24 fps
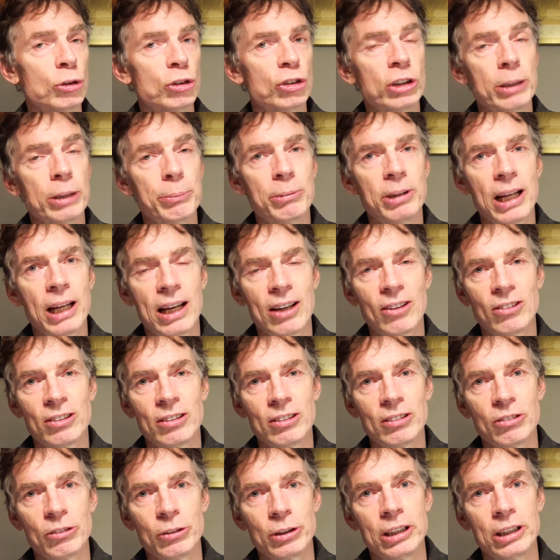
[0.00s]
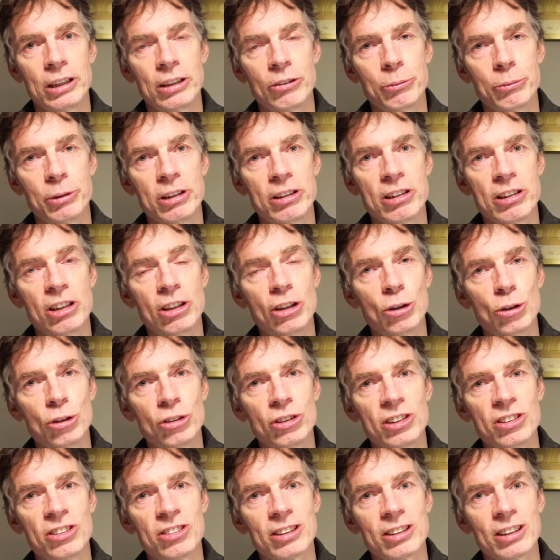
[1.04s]
step down with the
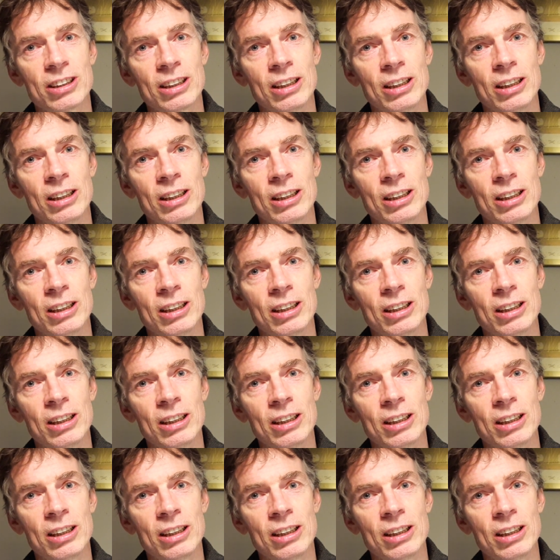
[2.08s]
doses.